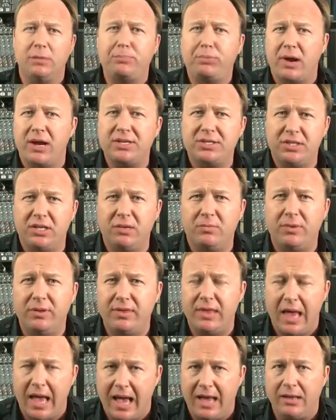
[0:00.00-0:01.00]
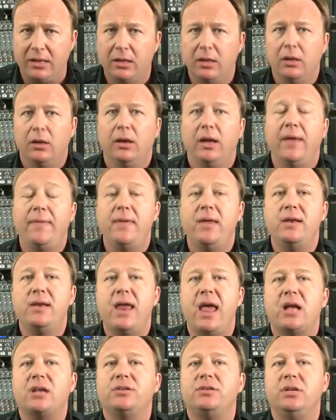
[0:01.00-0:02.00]
precedent with that, and then
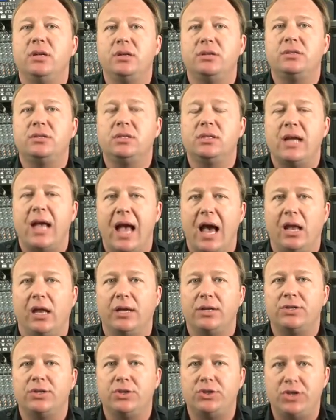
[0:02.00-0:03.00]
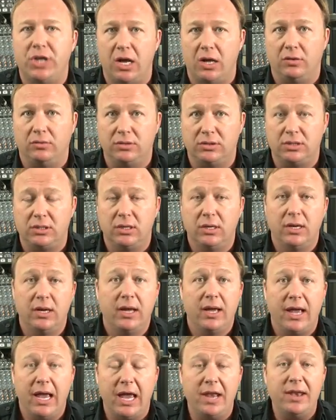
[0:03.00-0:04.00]
next it's Alex Jones.
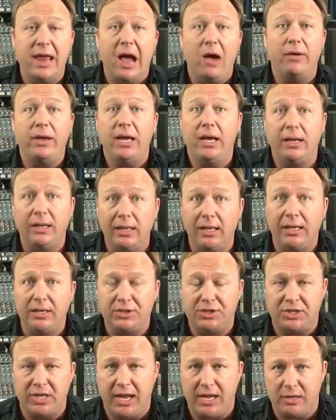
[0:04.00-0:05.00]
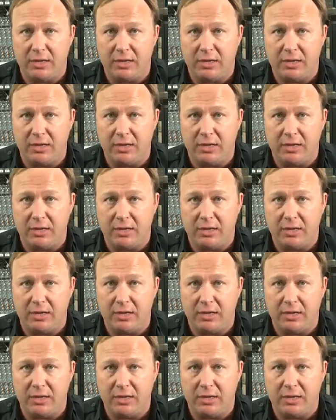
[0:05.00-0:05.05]
And now Italy's saying